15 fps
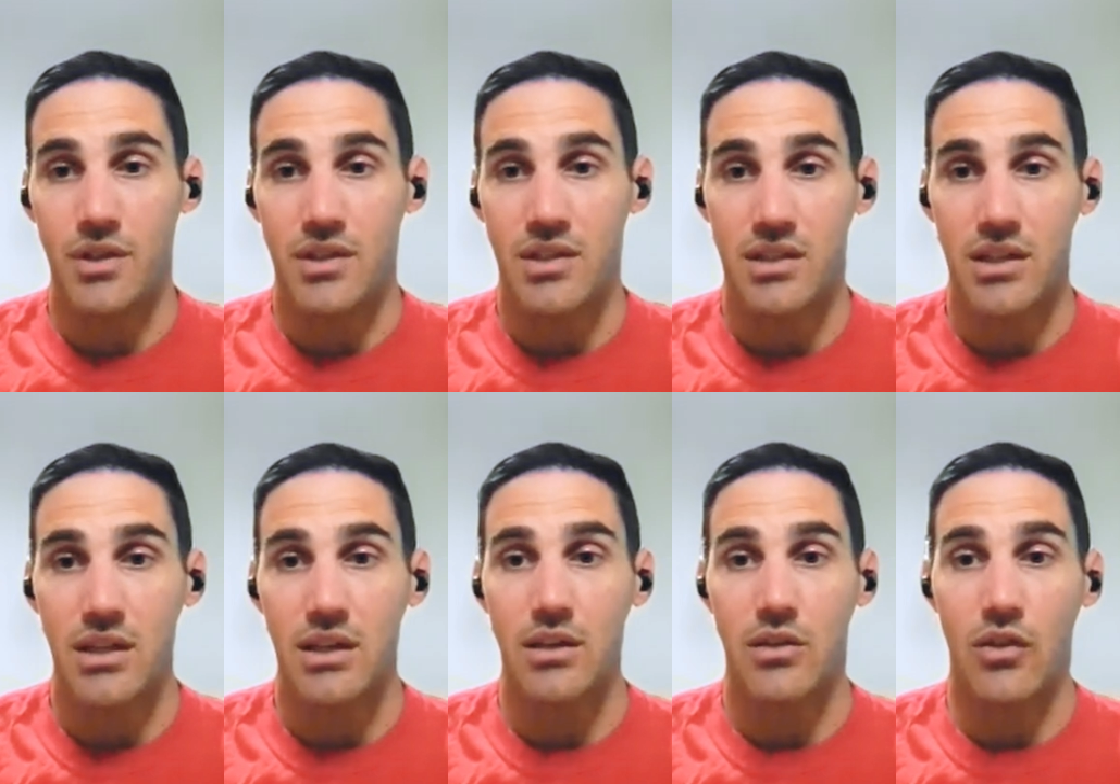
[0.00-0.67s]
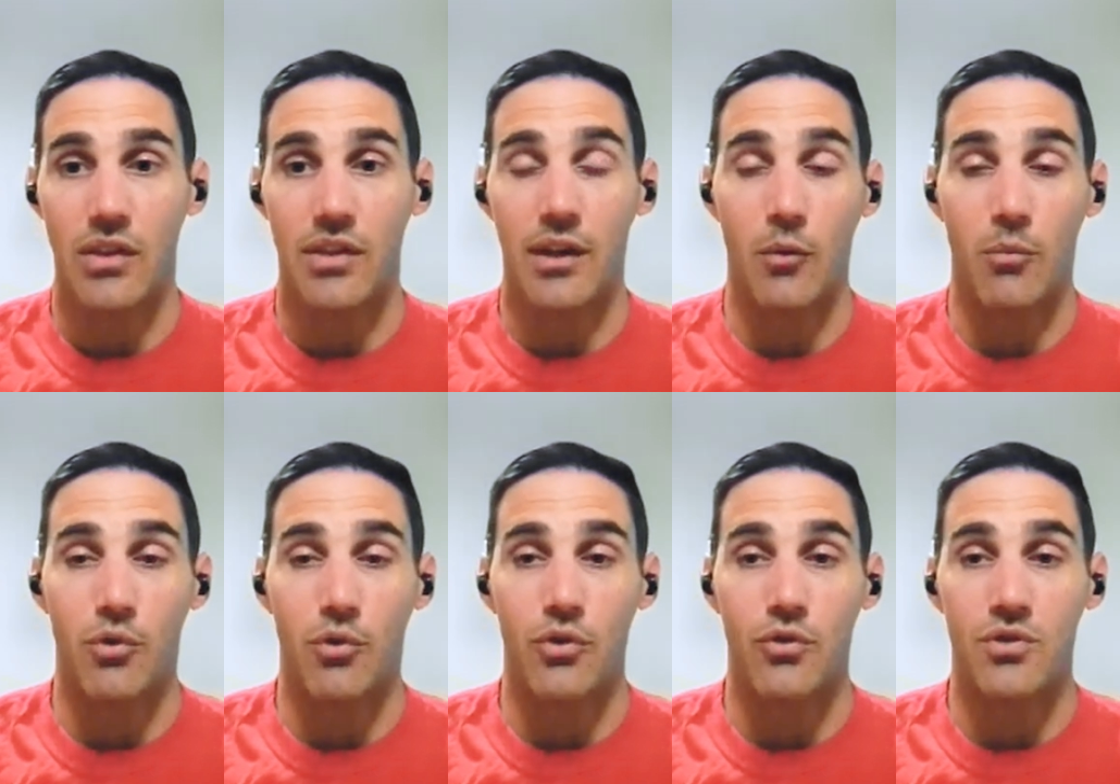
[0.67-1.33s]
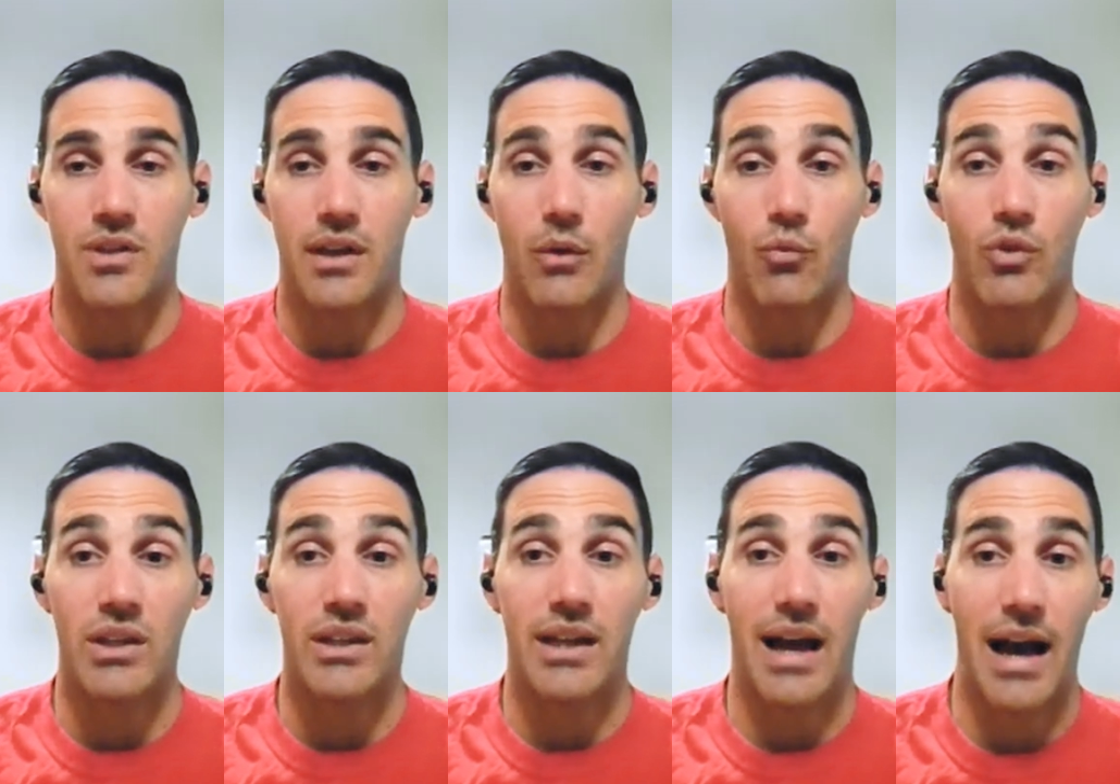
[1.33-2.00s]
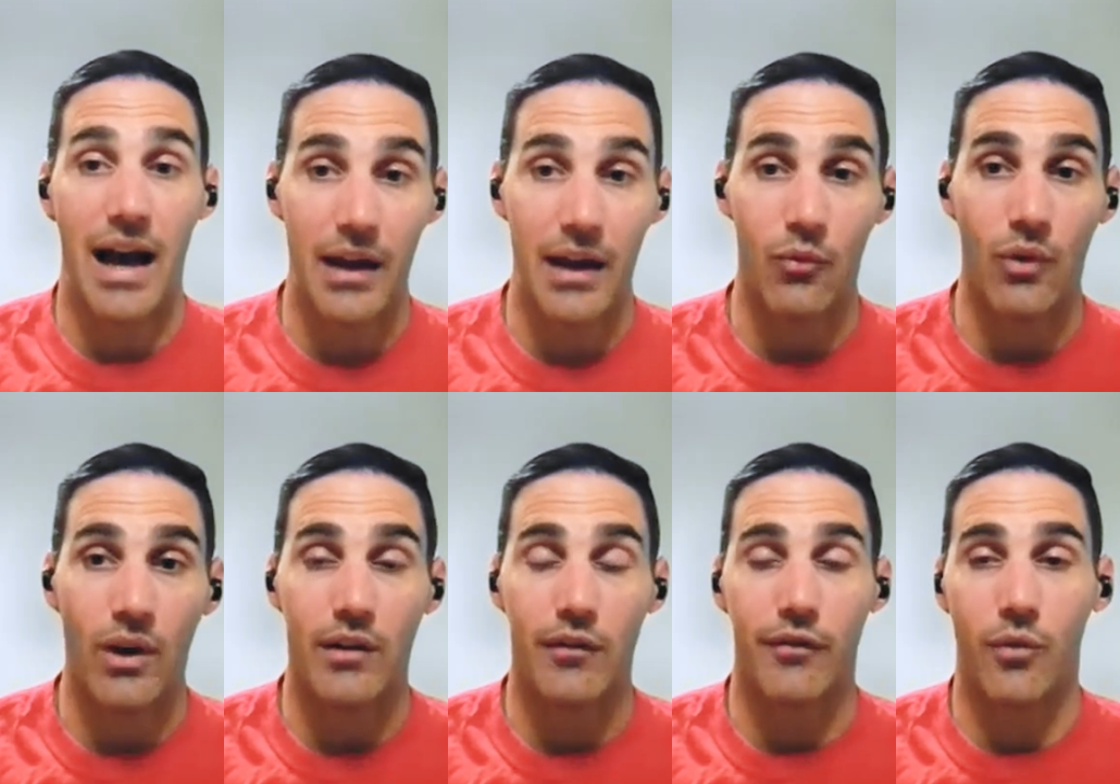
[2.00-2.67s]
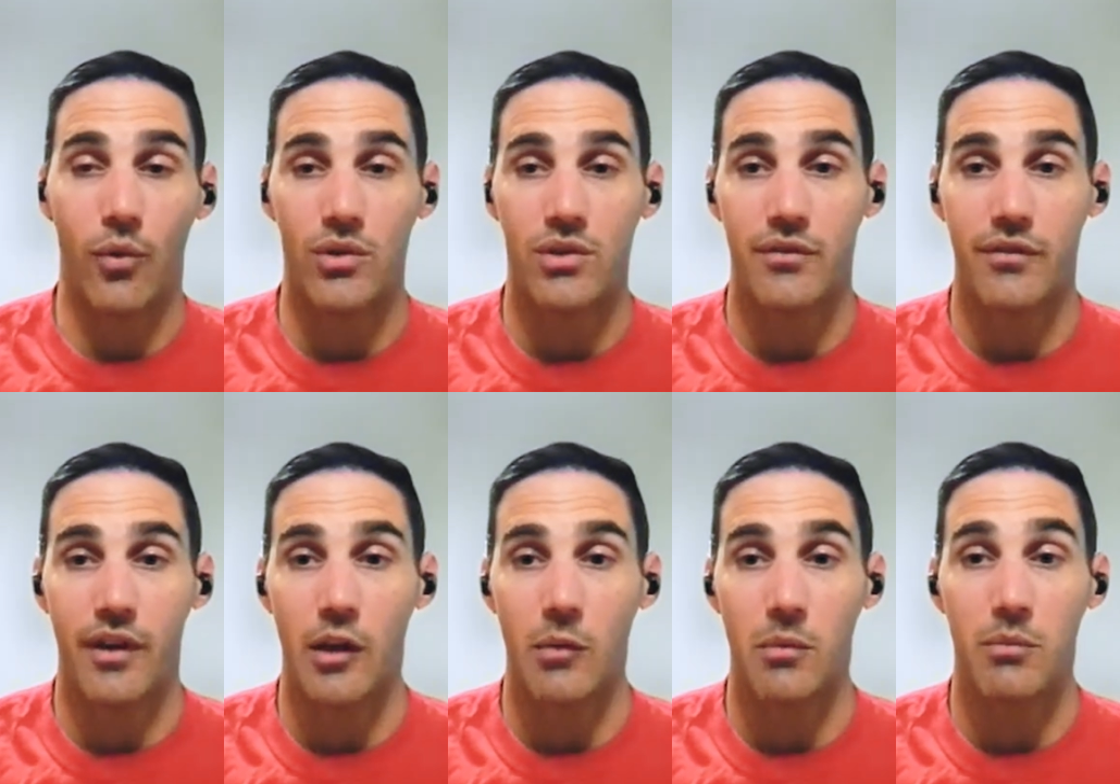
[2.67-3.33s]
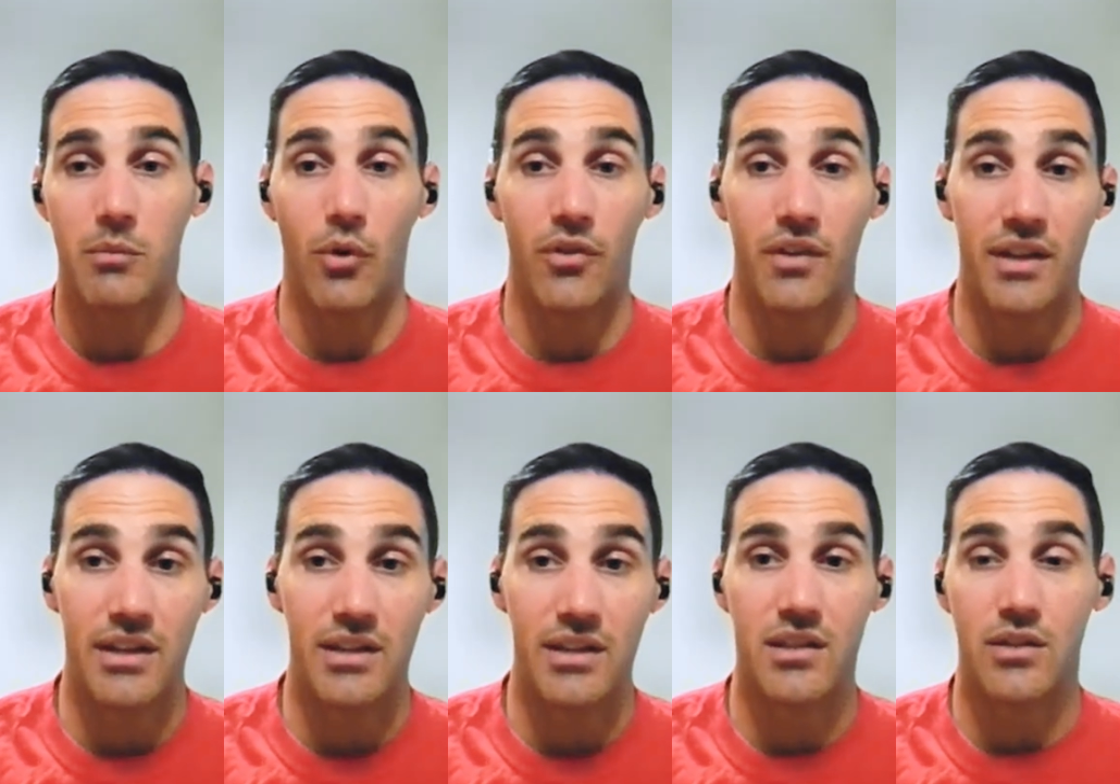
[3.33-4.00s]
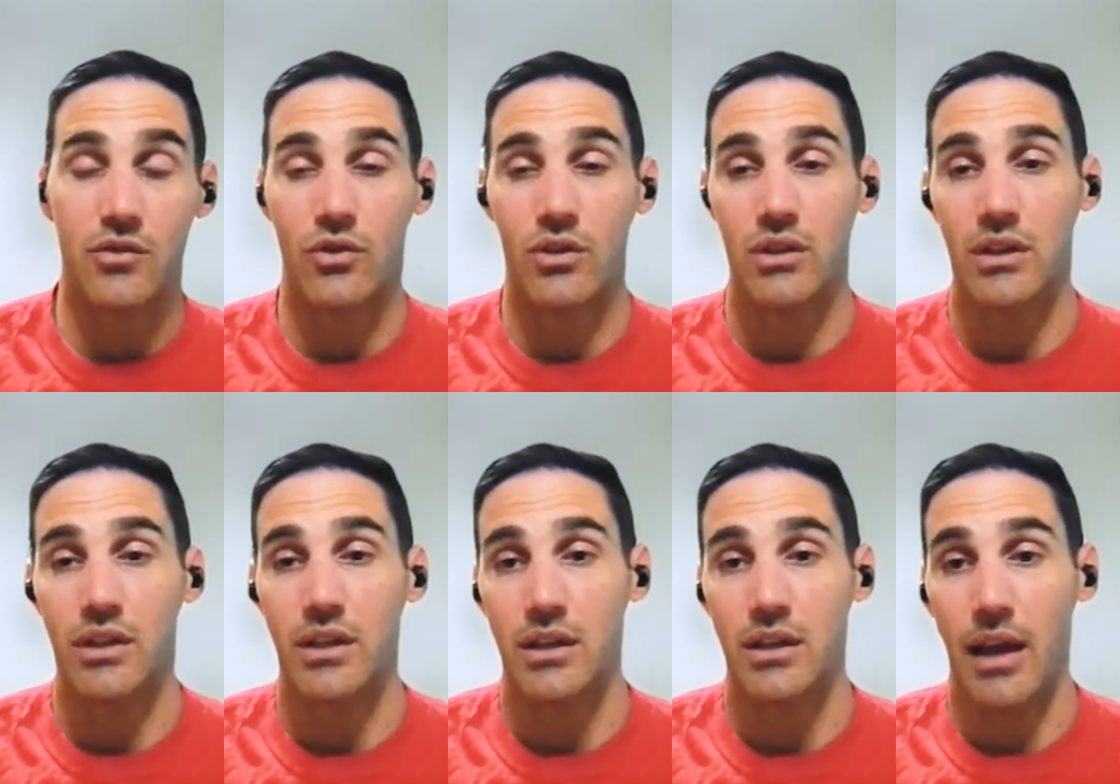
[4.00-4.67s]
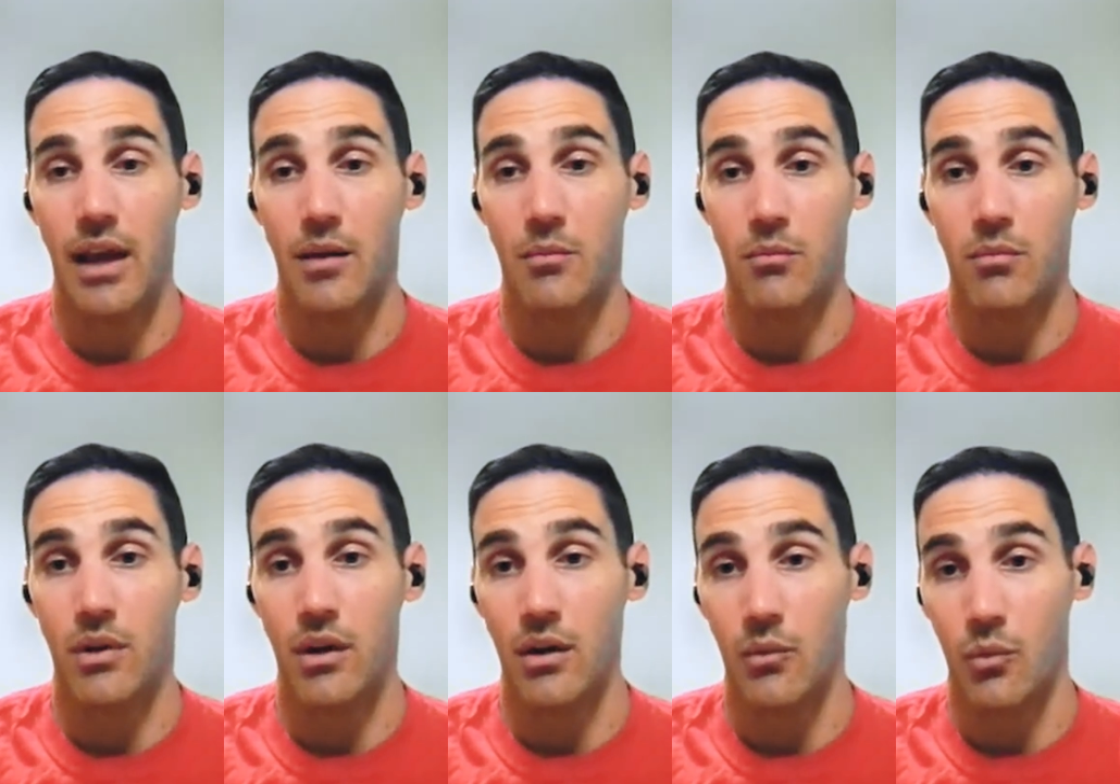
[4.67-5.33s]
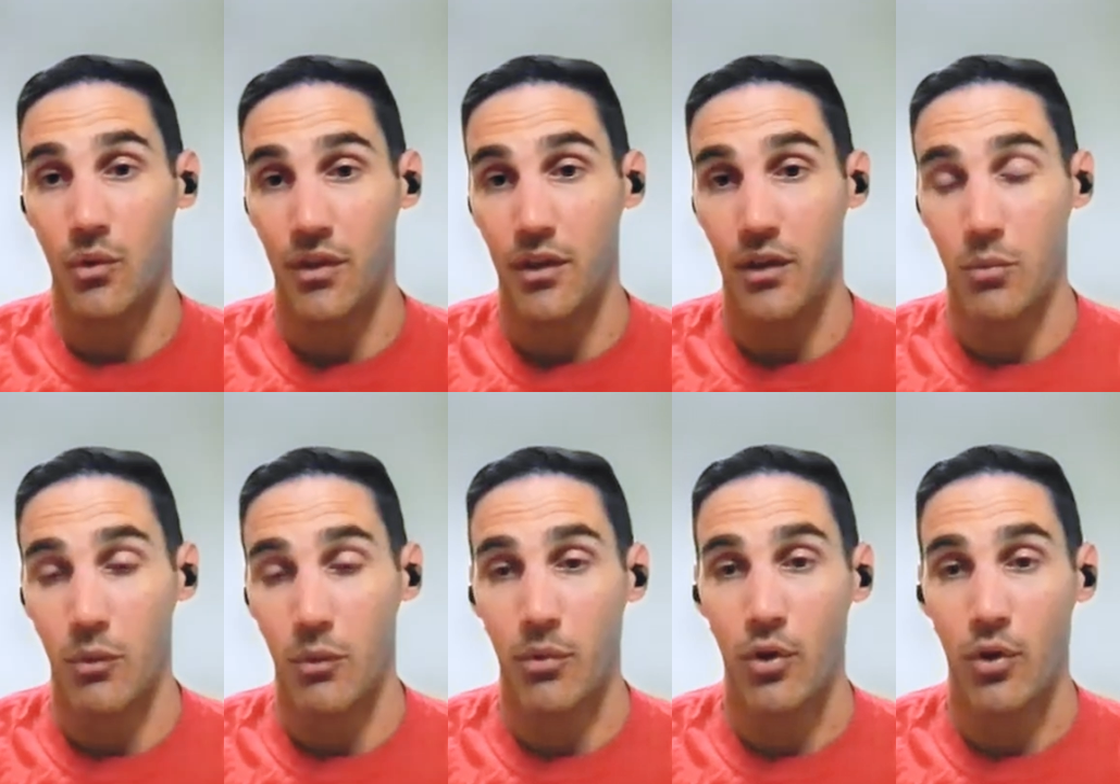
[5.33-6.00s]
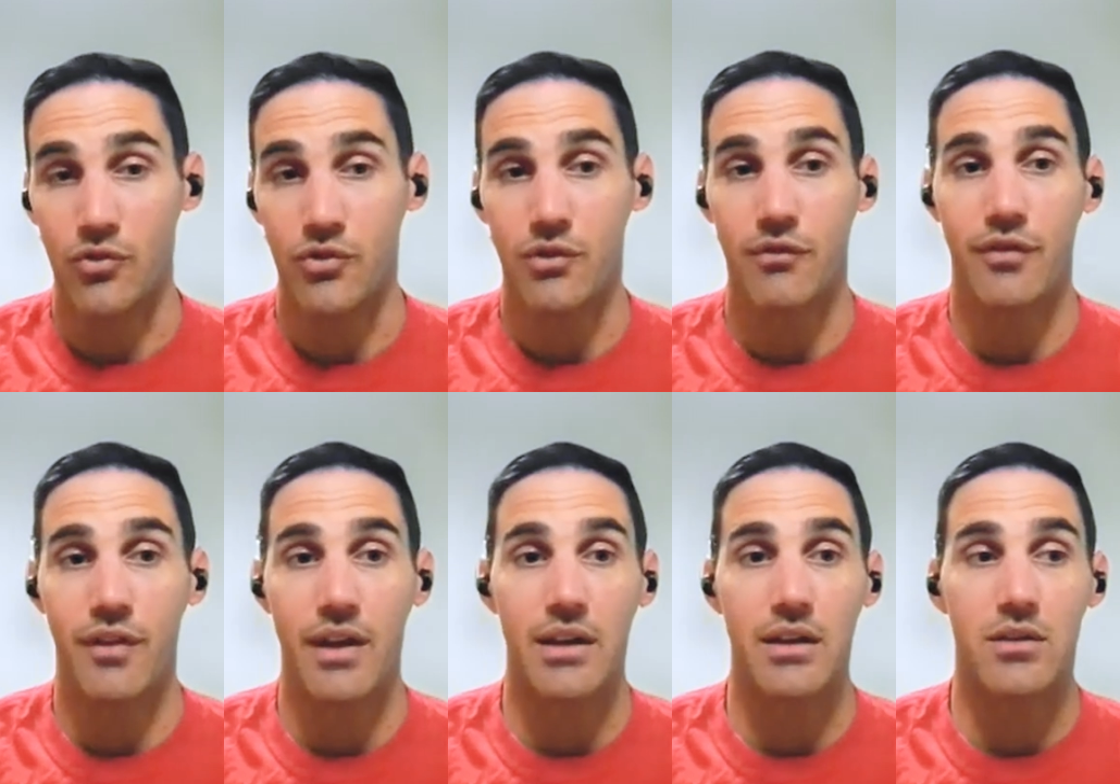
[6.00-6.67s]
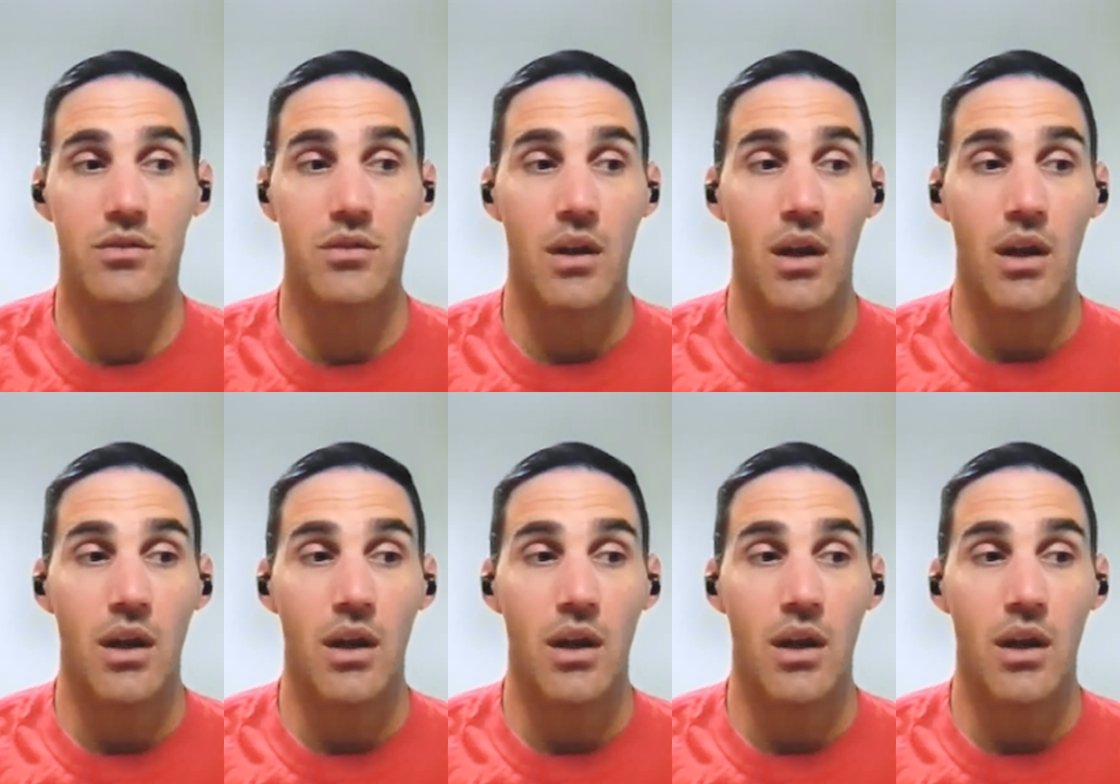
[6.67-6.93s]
to see that they are producing a really high rate of force development, both eccentrically and within the propulsion phase.